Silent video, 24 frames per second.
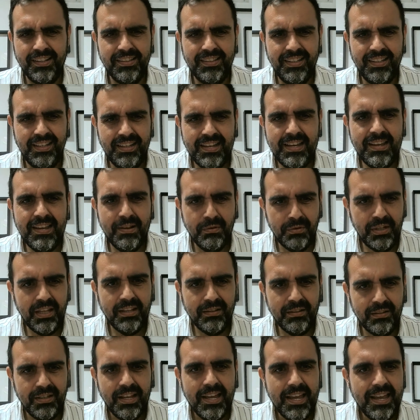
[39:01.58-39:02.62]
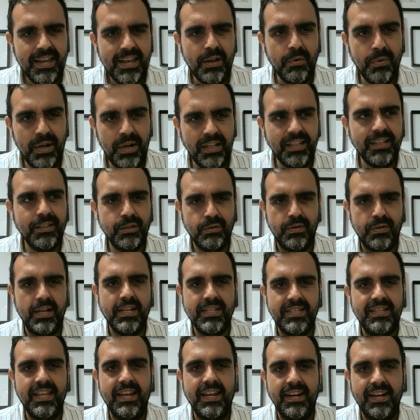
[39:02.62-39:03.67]
he, he, he really
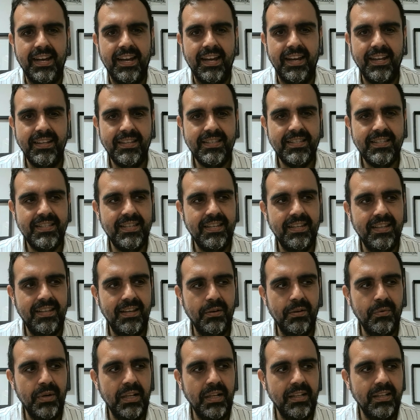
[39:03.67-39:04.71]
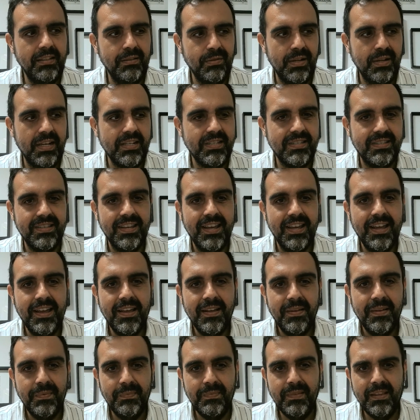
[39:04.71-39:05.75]
trusts their guts he really trusts
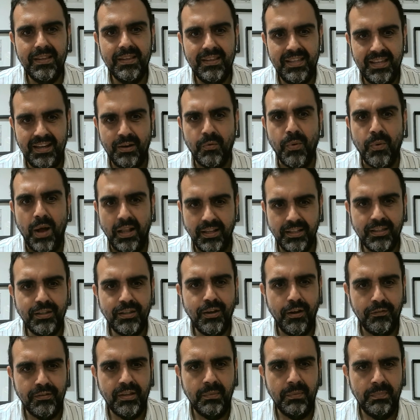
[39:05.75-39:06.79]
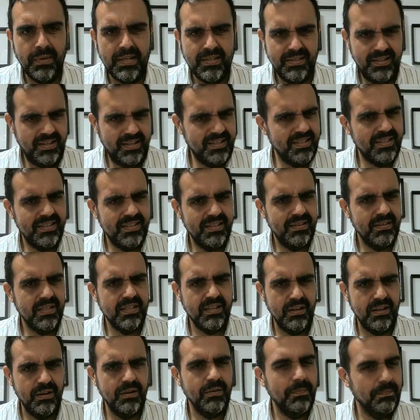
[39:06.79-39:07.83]
the quality of the business
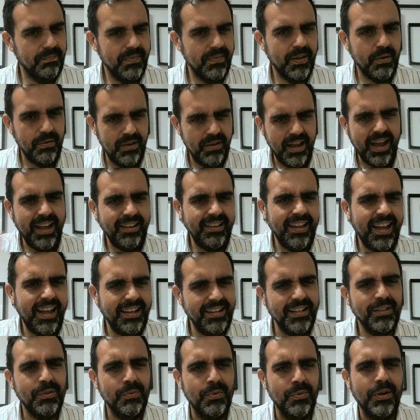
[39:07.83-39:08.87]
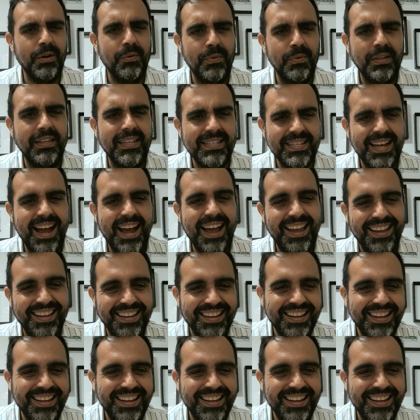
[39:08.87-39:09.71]
so i, I need to work with this guy